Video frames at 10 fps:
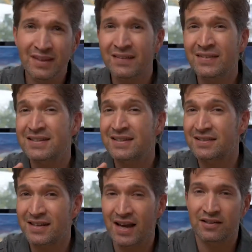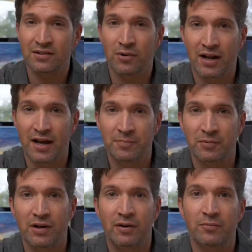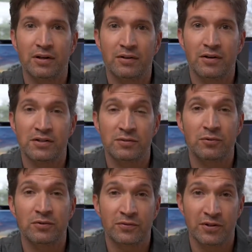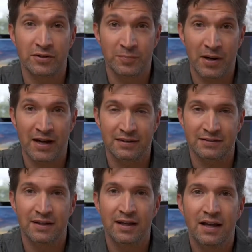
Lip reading: That's exactly what happened when I went across Wolf Creek Pass.